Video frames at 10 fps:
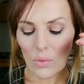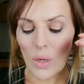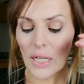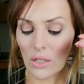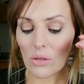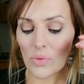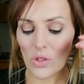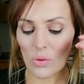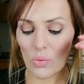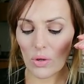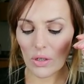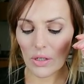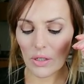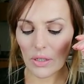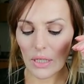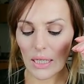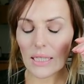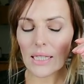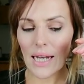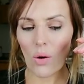When it comes to work,
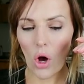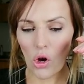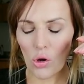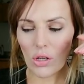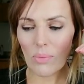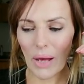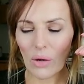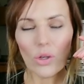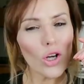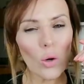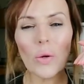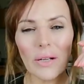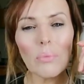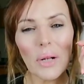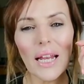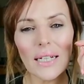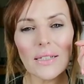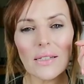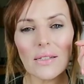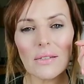it's now all about going
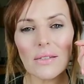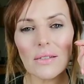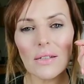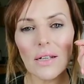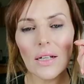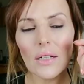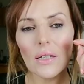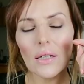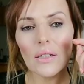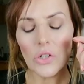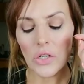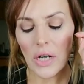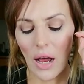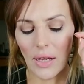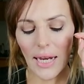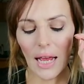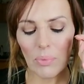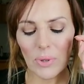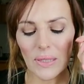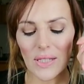places. You're not
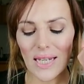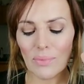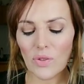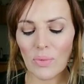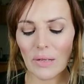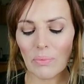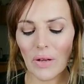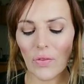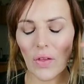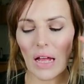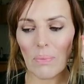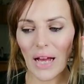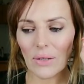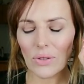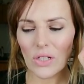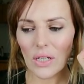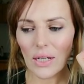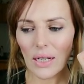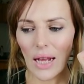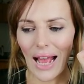happy, it seems, mid-month about
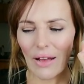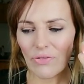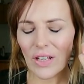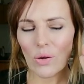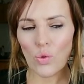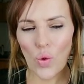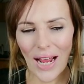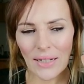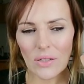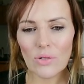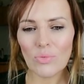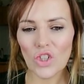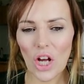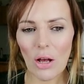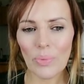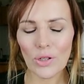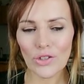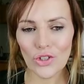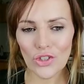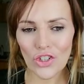having a random job or
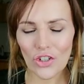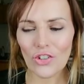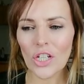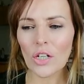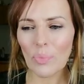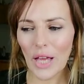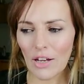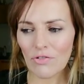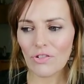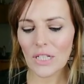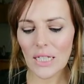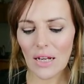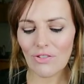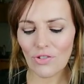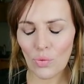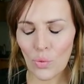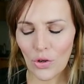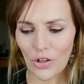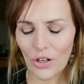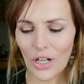just turning up every day for
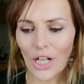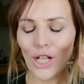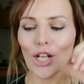work.